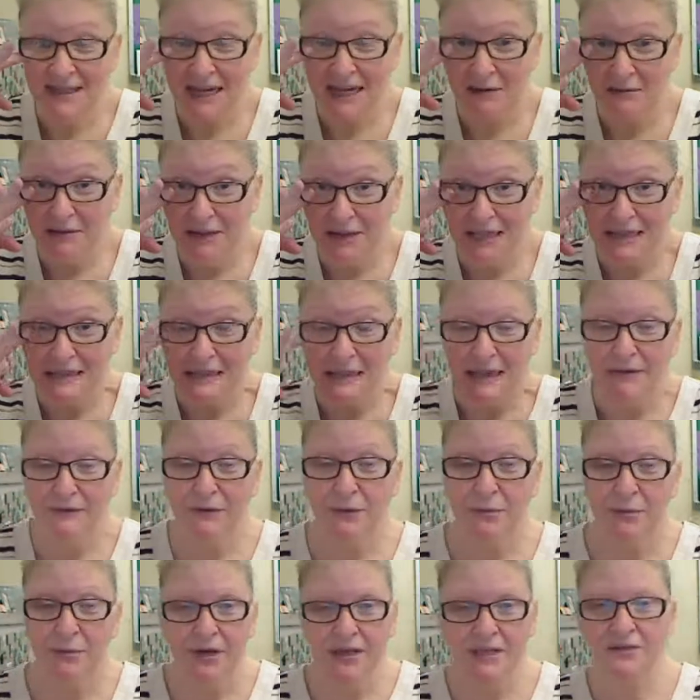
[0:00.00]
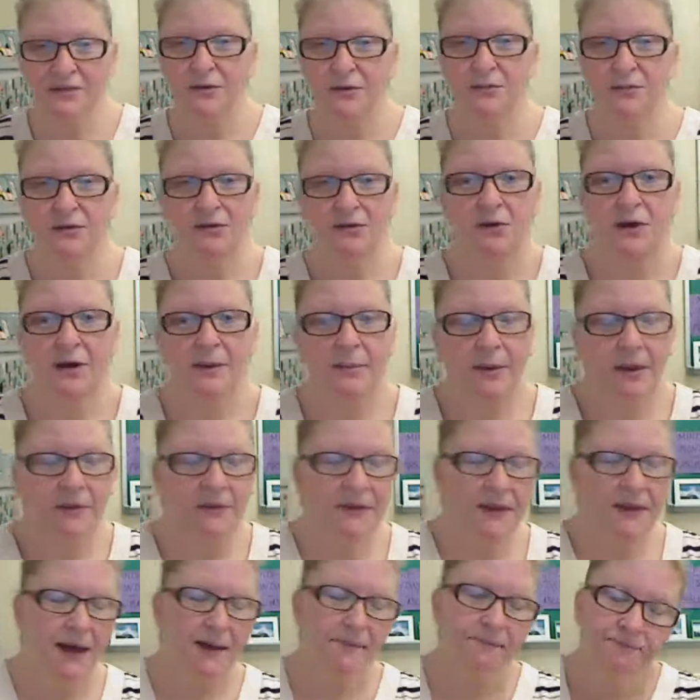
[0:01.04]
out late to everybody, so I'm sorry about
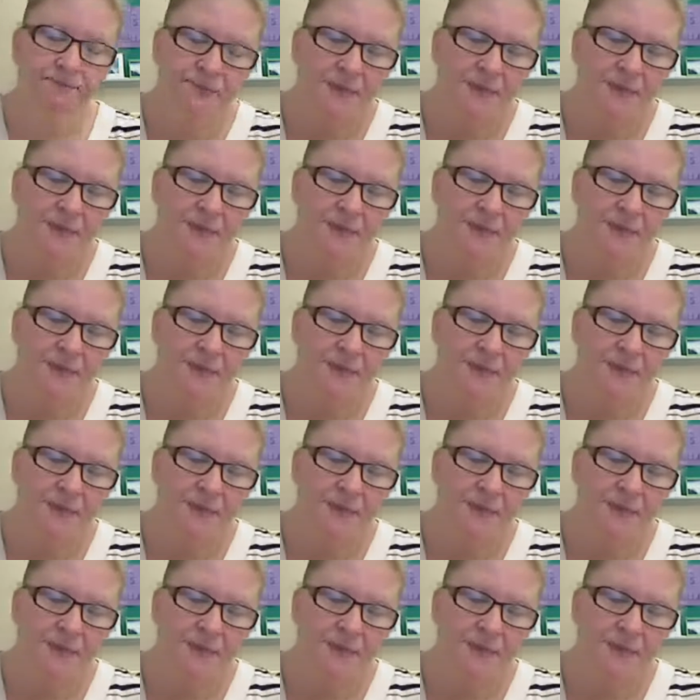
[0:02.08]
that.